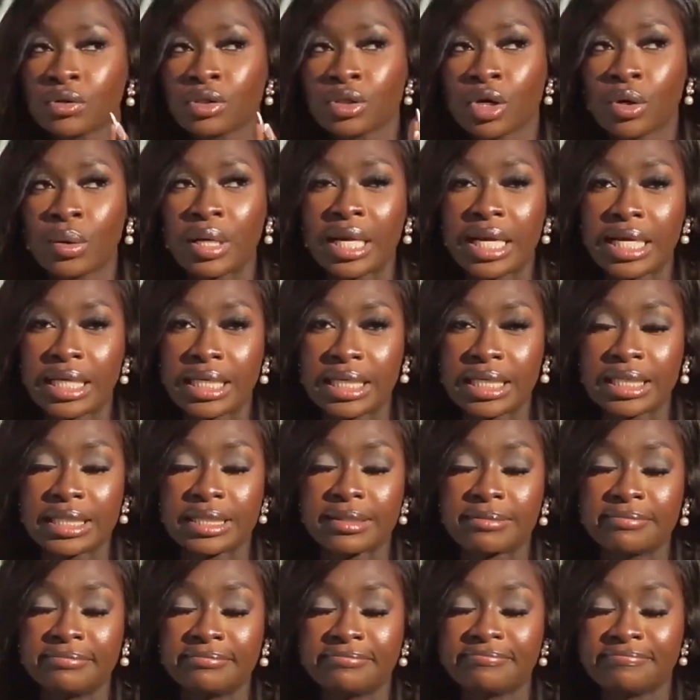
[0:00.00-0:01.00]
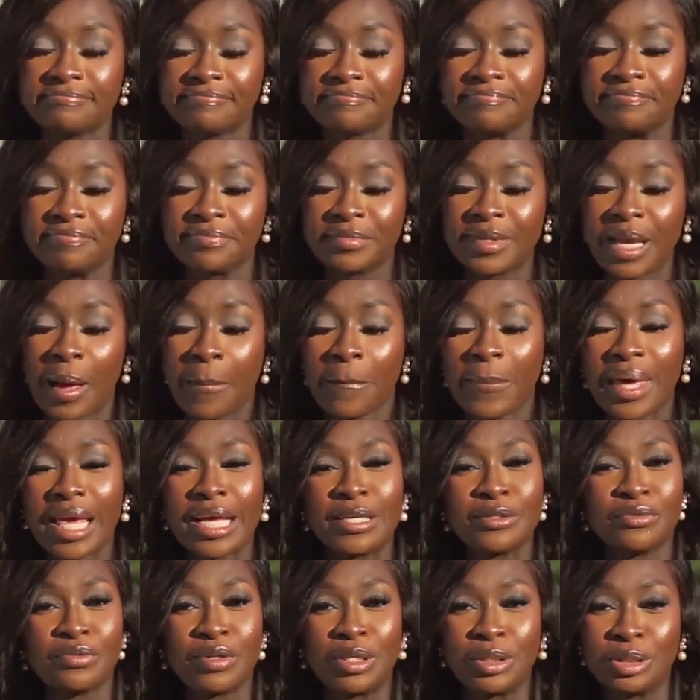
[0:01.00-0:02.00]
So ladies, be
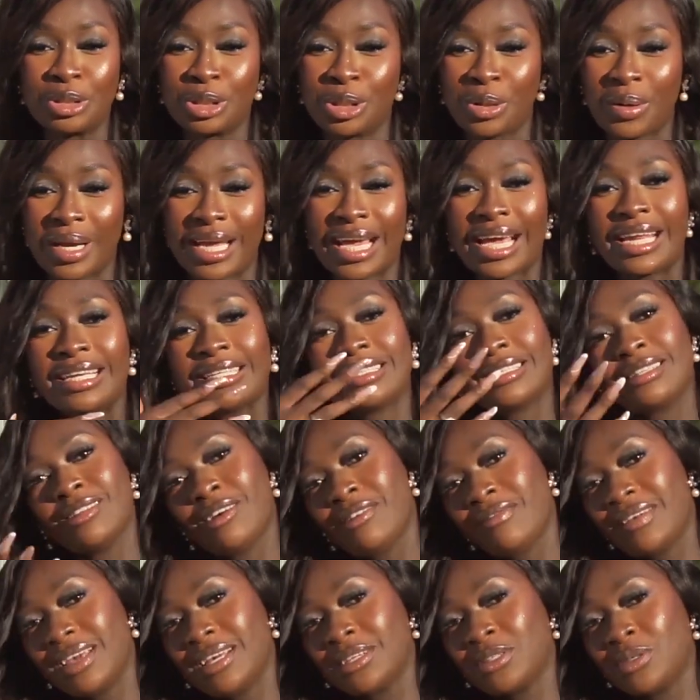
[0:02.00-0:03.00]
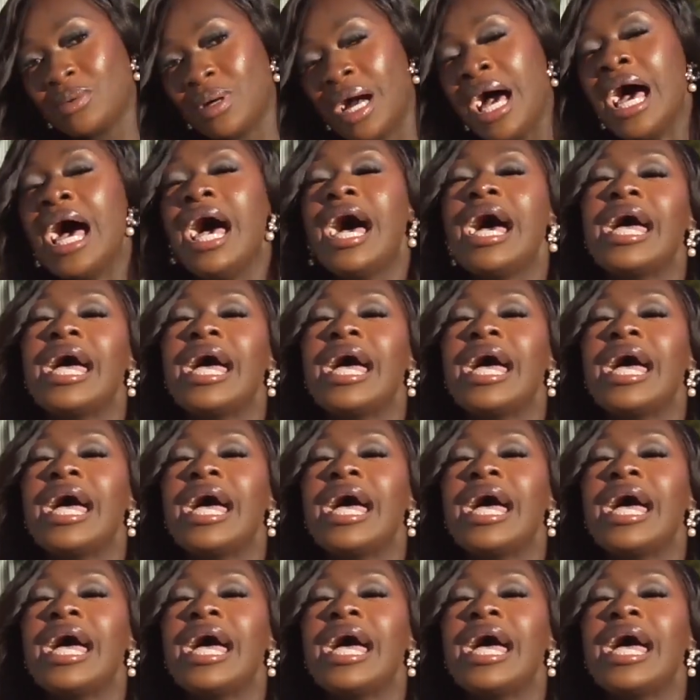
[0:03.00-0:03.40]
as reassuring and as loving as well.